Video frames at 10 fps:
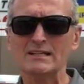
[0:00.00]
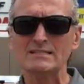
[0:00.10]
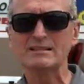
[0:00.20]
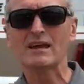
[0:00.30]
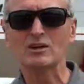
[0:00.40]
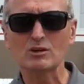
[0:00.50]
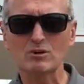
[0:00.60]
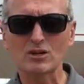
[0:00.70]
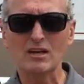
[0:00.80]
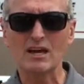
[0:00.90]
stay in
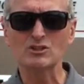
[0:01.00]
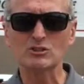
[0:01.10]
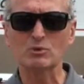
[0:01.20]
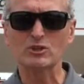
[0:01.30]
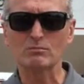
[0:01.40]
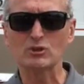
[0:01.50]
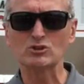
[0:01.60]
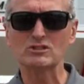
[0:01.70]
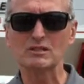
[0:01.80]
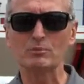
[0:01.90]
communication with
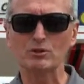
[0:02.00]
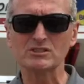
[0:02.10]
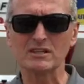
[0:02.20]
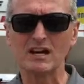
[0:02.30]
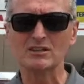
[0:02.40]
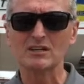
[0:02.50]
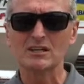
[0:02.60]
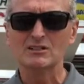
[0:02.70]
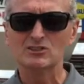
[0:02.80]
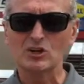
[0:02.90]
emergency personnel?
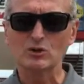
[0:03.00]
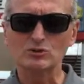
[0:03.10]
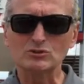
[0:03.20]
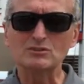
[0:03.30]
So